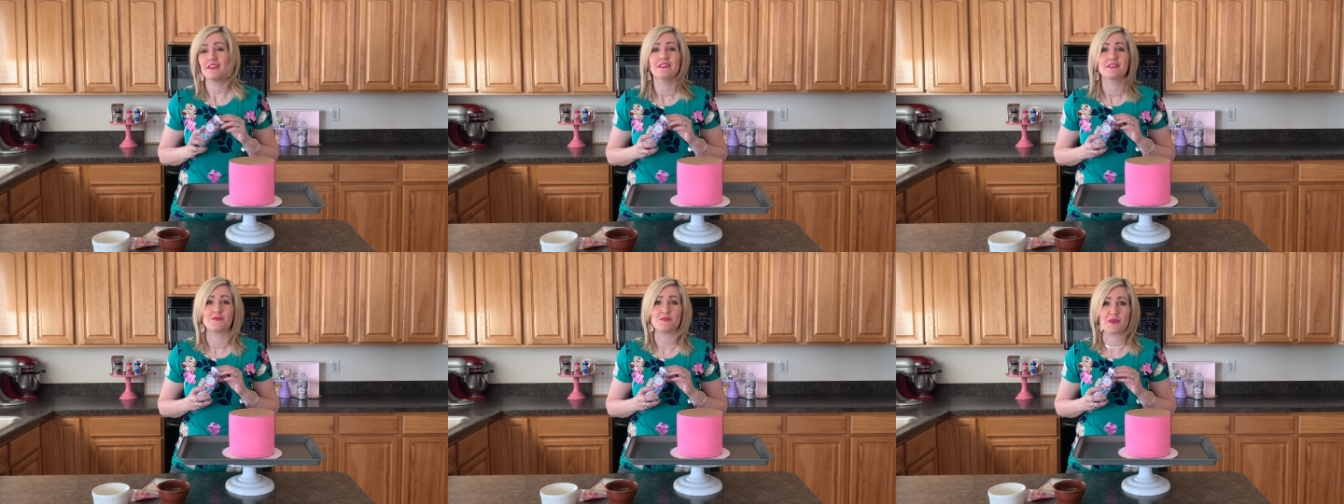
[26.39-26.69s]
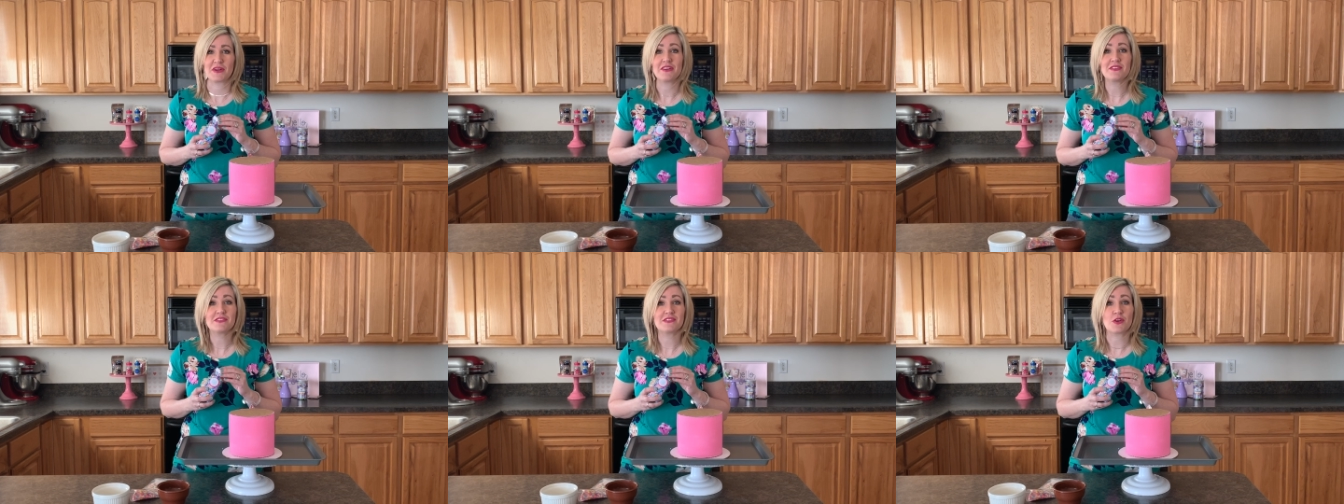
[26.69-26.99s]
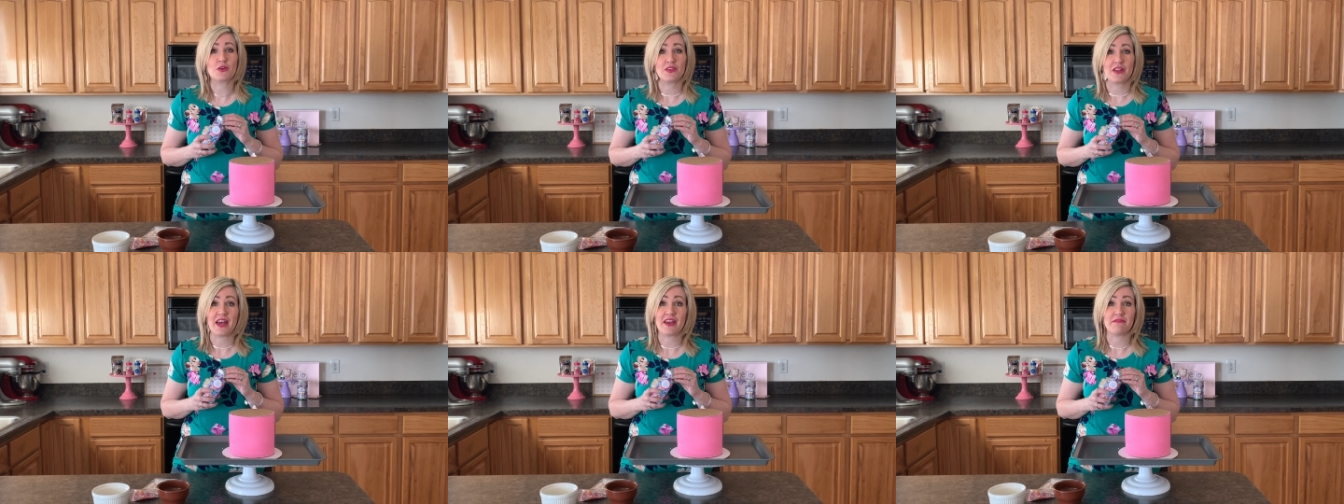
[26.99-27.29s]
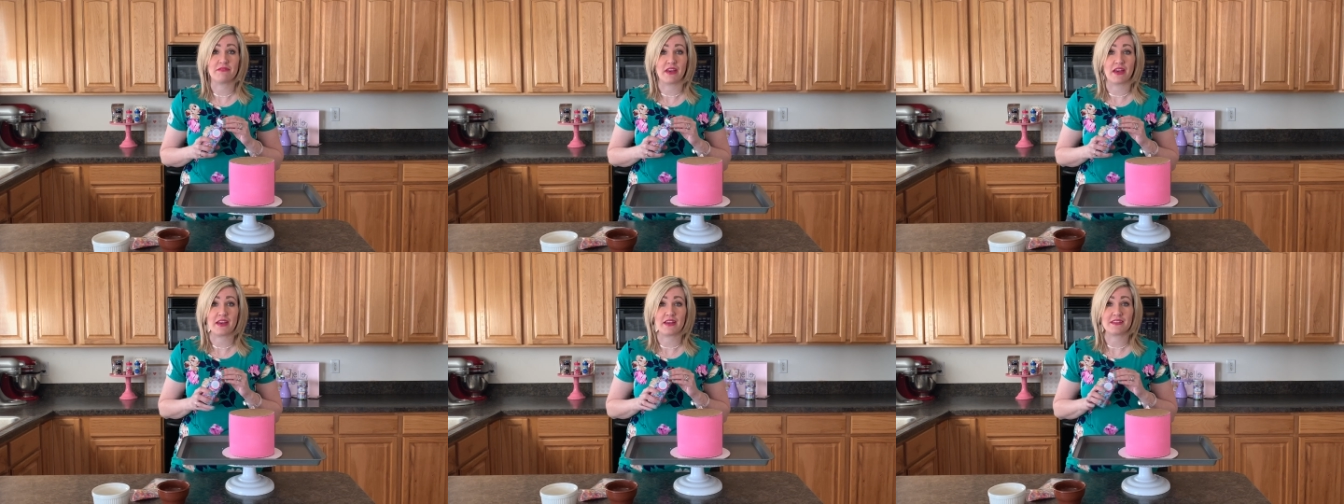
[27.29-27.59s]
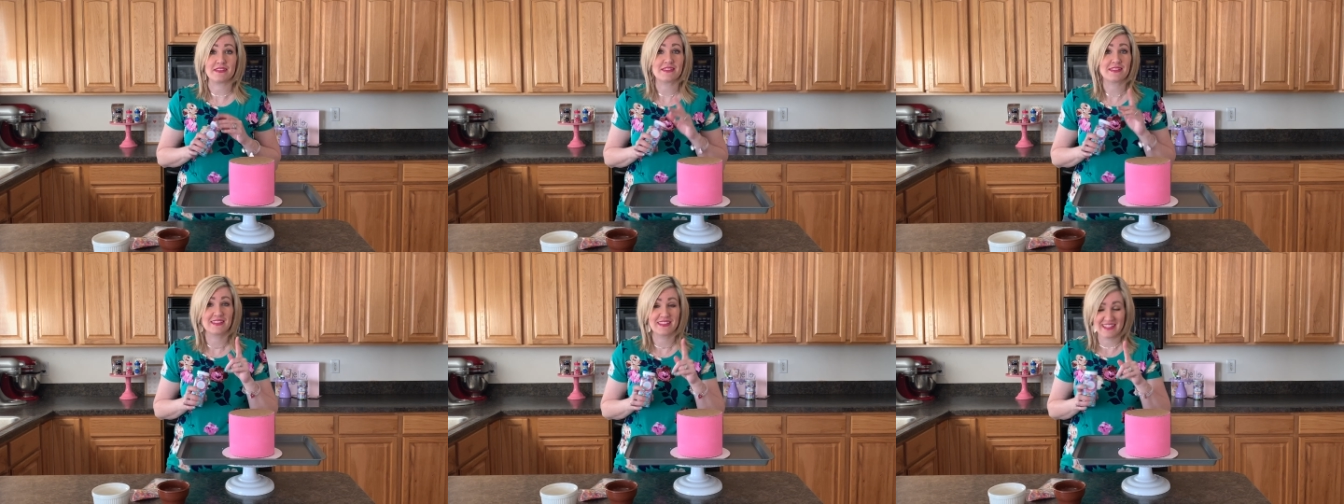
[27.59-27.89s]
sprinkles are life,
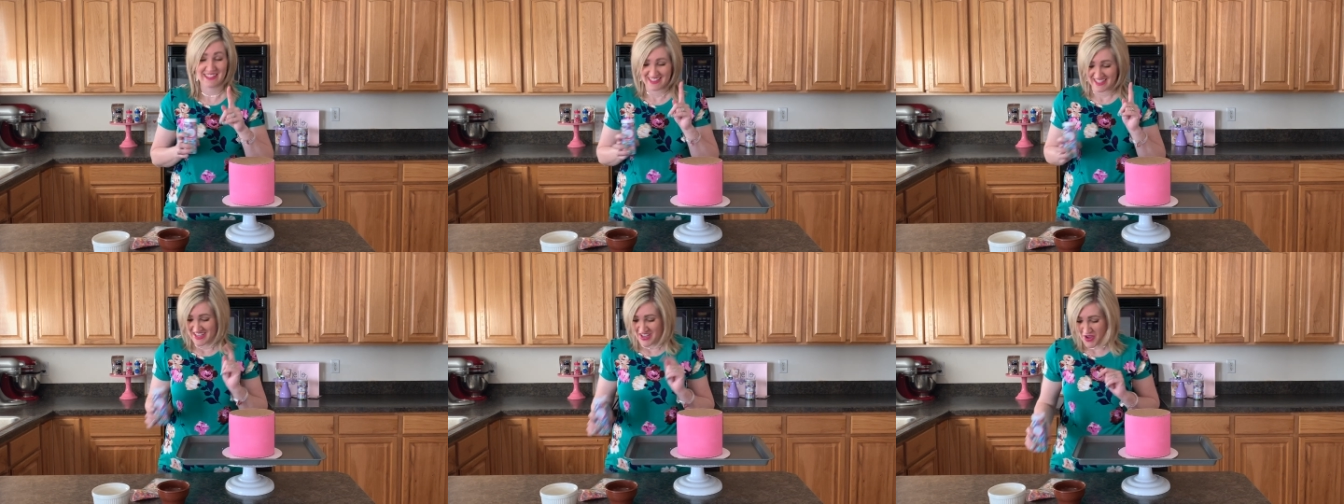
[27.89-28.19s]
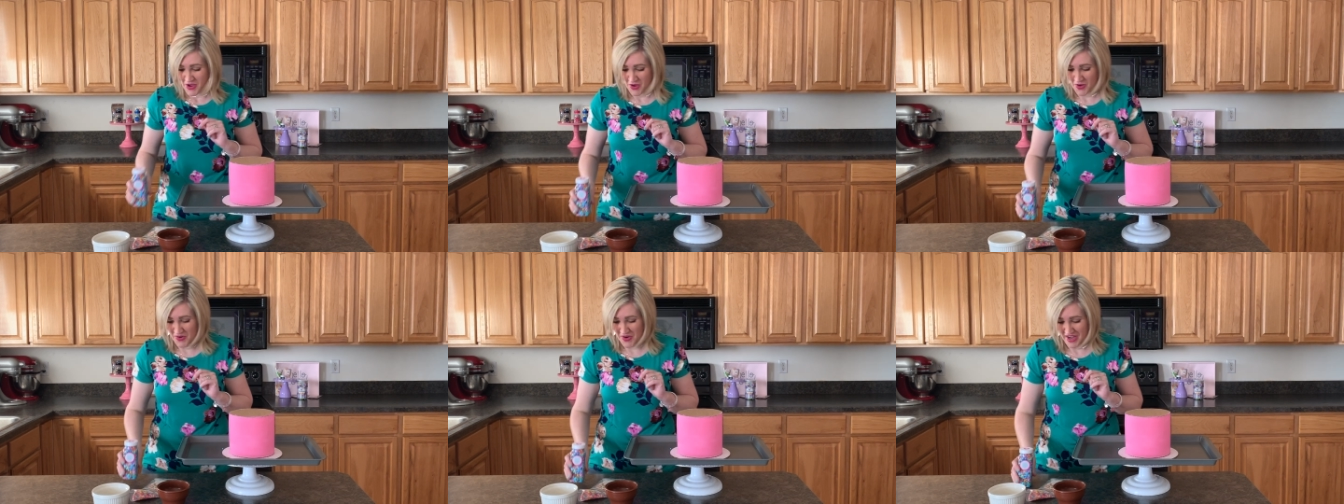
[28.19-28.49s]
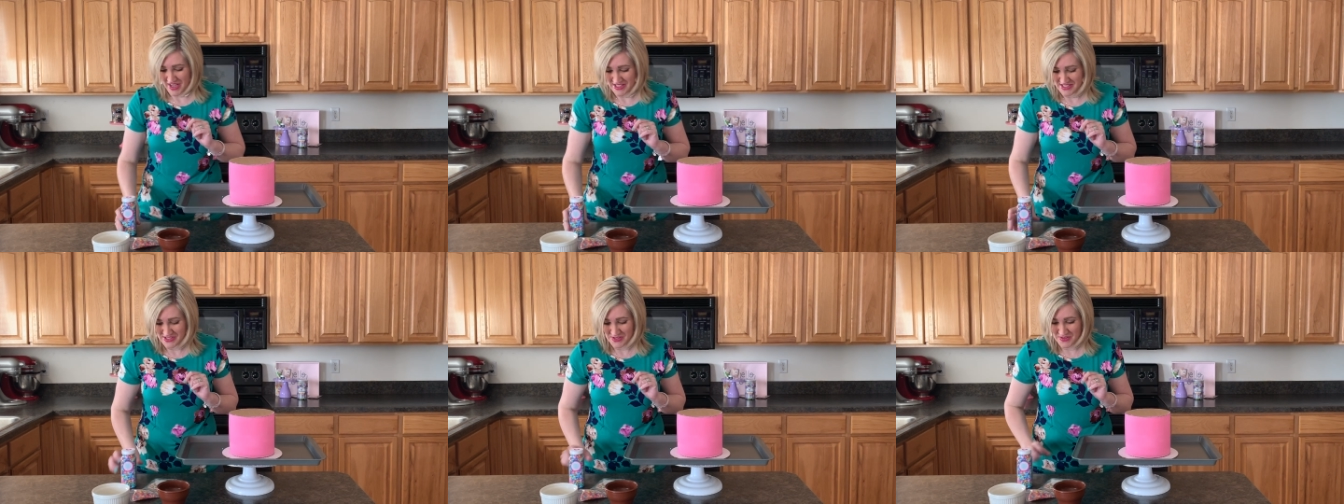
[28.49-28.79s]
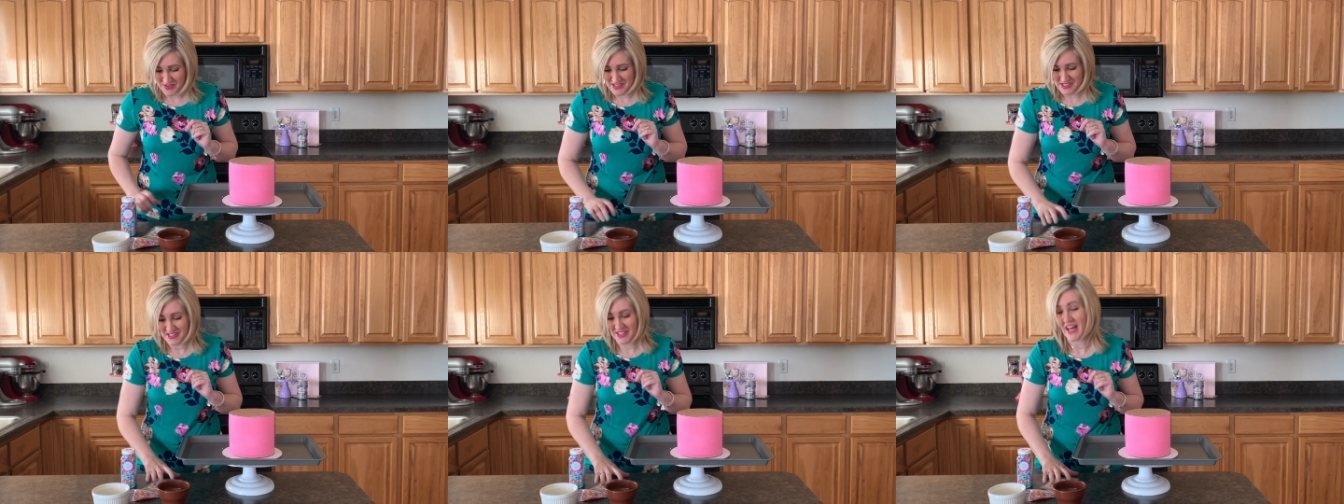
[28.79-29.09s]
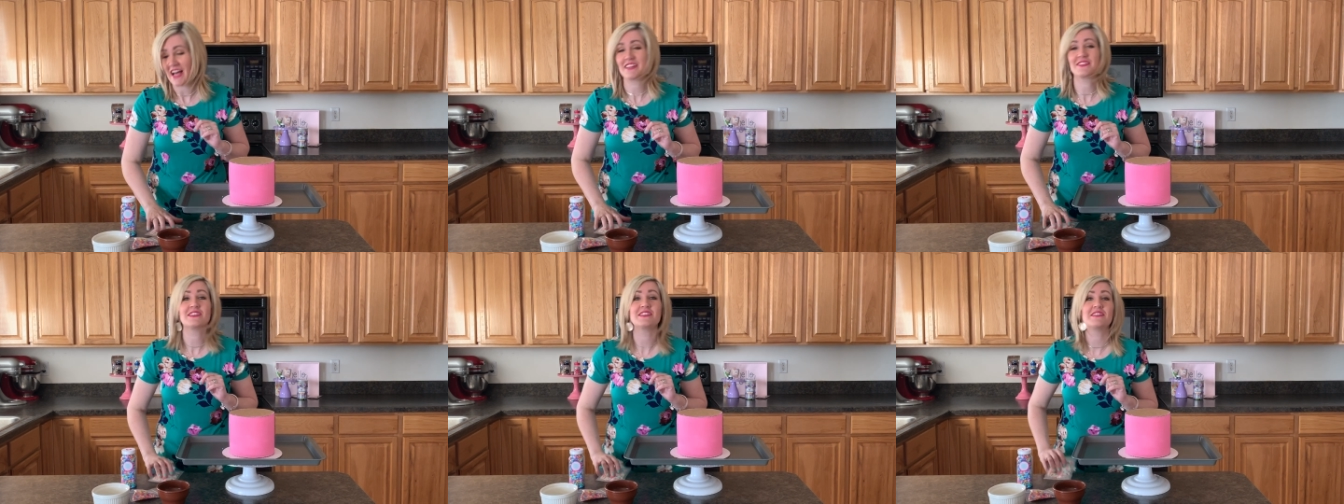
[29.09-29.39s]
guys. All right, so there's
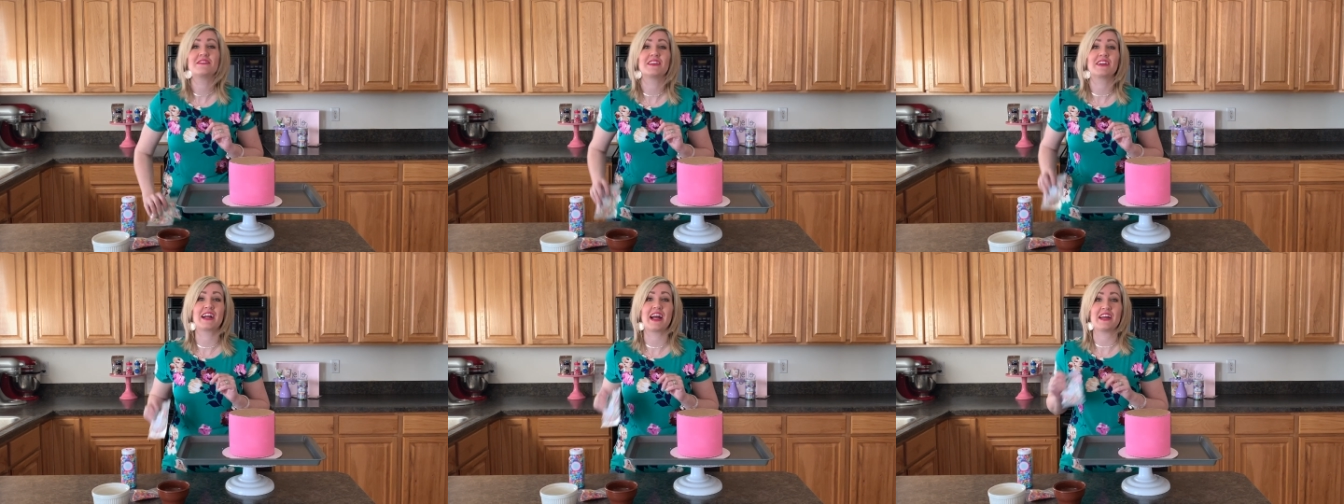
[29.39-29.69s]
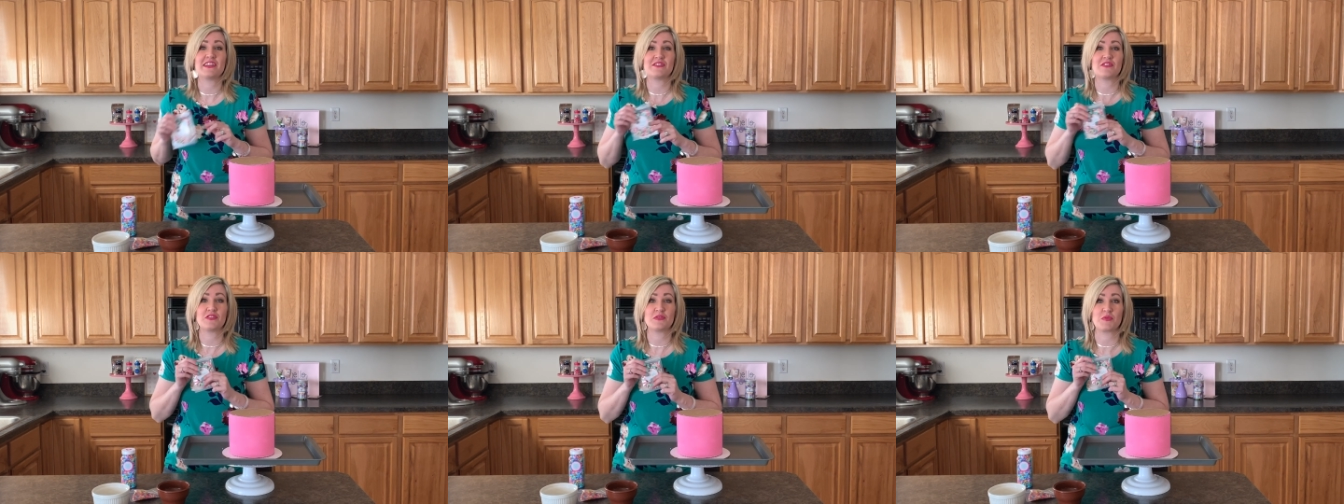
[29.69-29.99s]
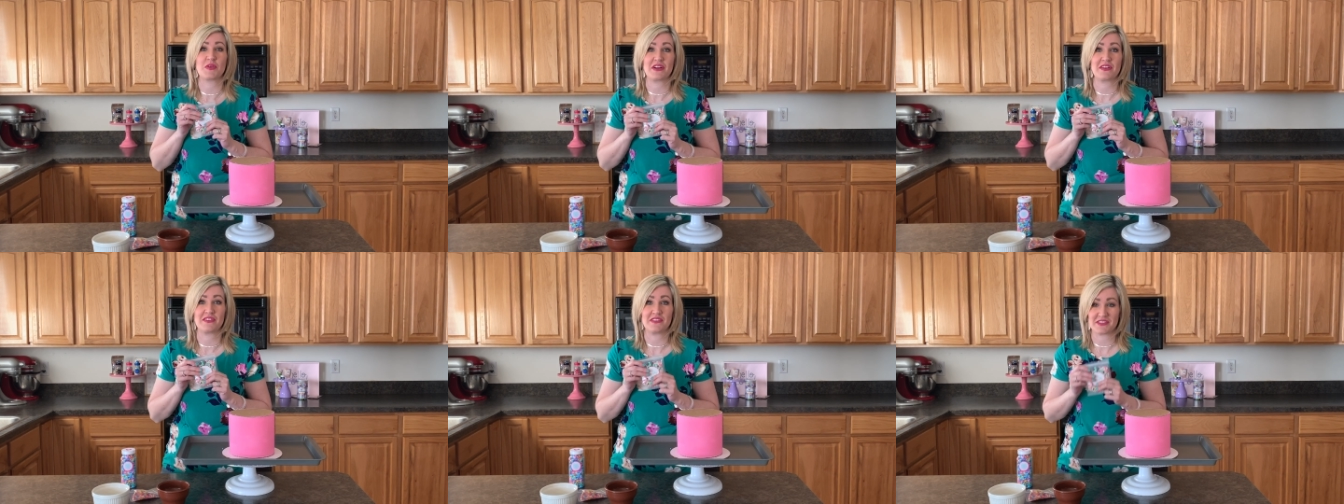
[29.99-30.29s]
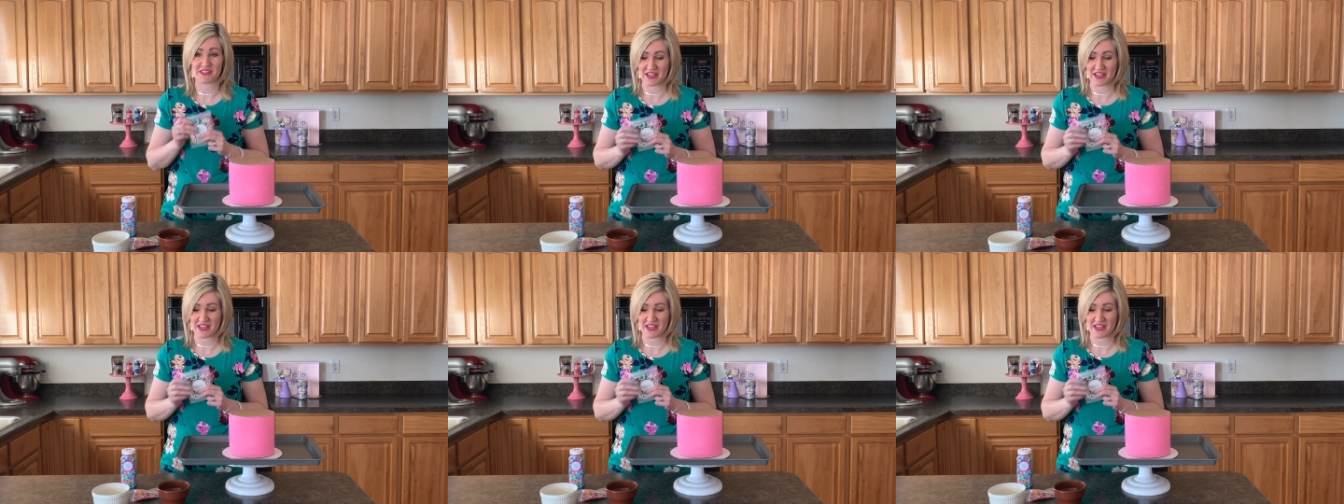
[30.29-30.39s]
lots of different kinds of sprinkles,